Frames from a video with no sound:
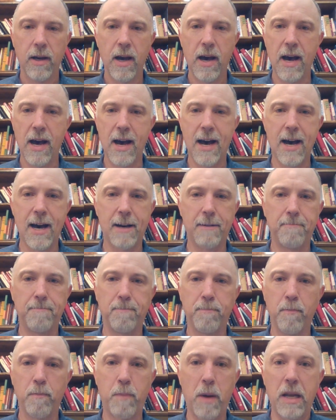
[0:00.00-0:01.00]

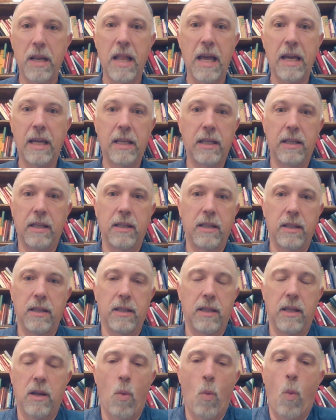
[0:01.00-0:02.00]
Um, but like,
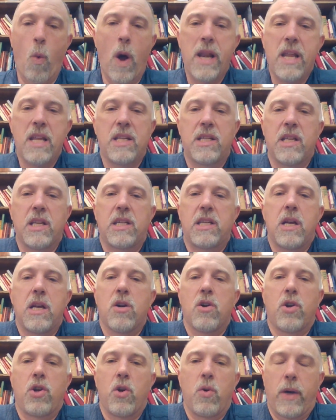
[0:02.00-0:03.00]
what is the
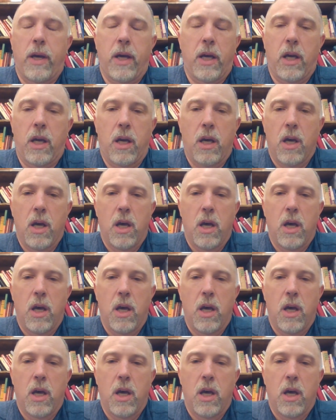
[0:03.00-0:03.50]
deer doing